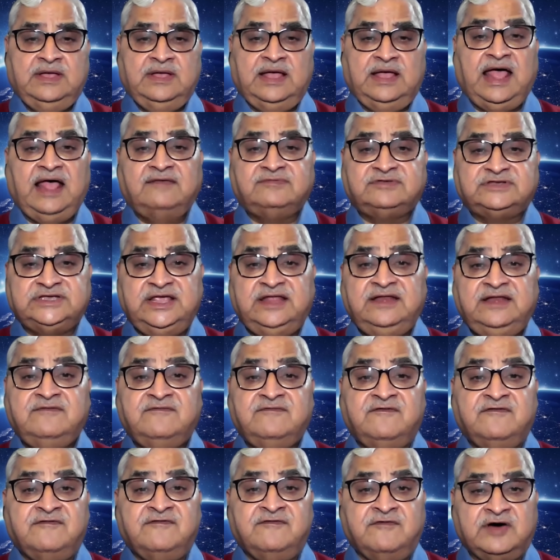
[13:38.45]
I have
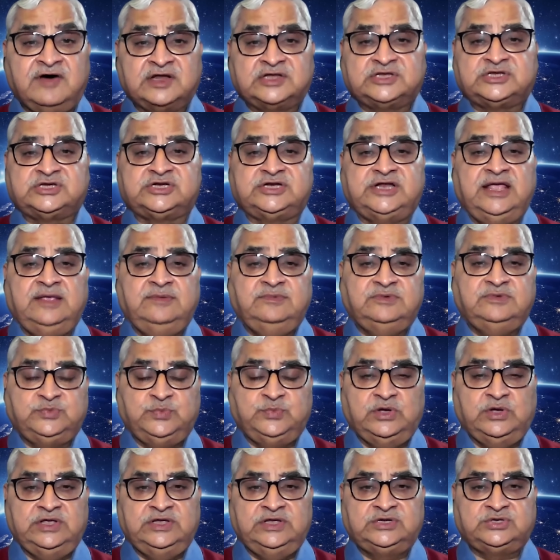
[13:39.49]
seen worse times
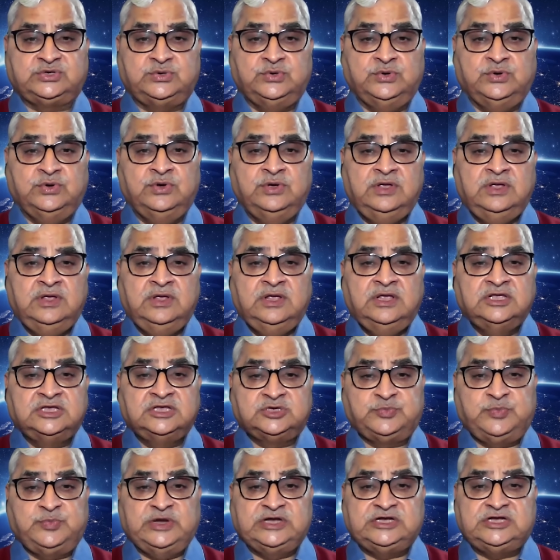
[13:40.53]
for ISRO,
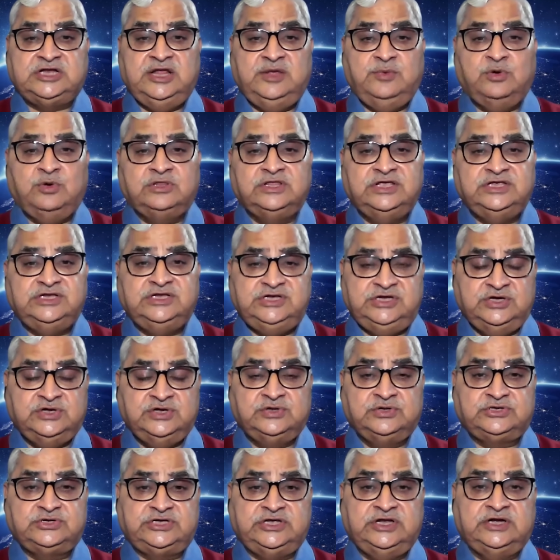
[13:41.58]
especially when the
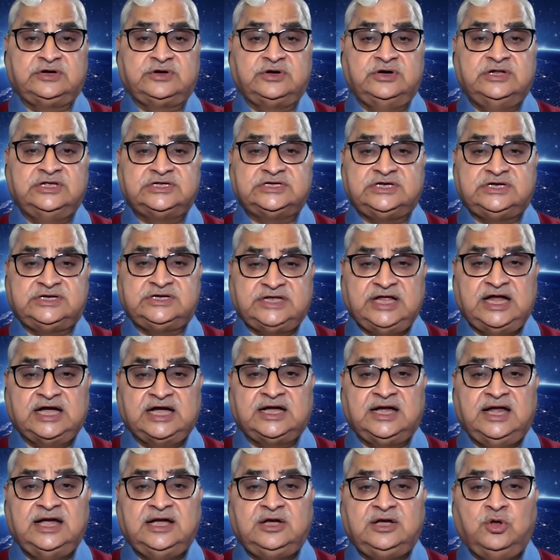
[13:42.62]
geosynchronous
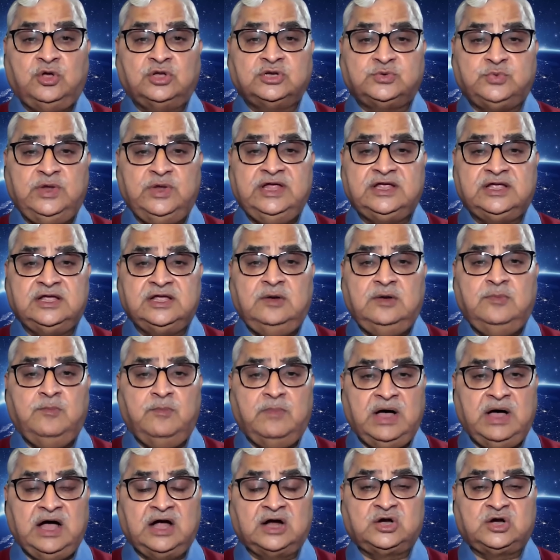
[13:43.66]
satellite launch vehicle
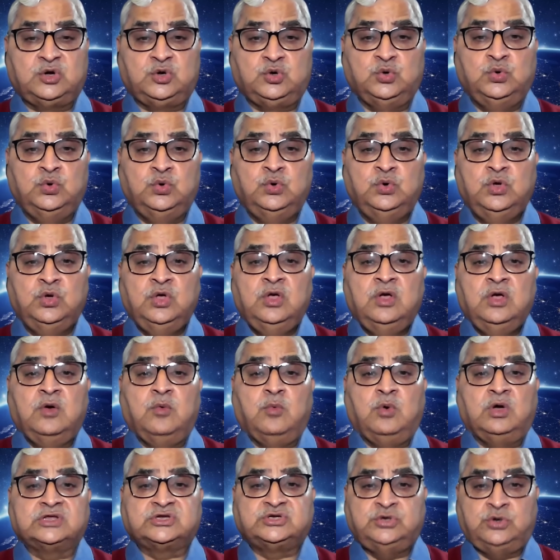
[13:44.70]
Mark-2
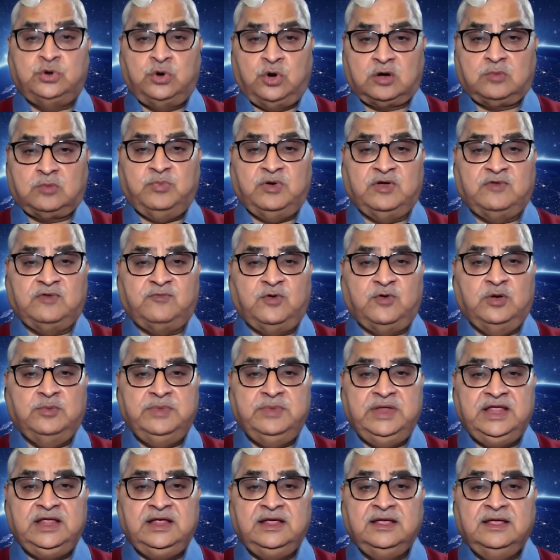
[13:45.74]
was not
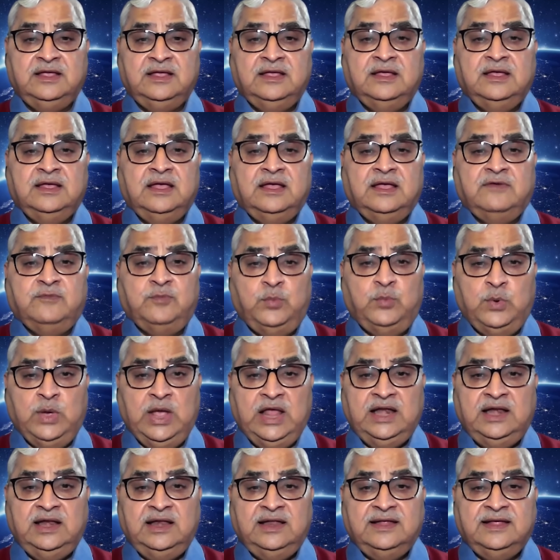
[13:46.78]
performing
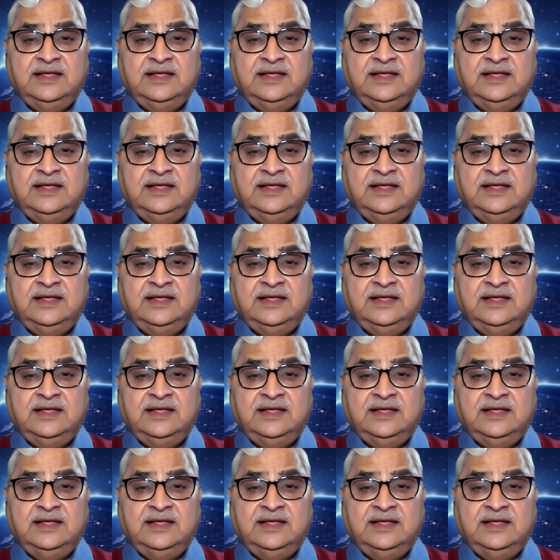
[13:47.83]
well,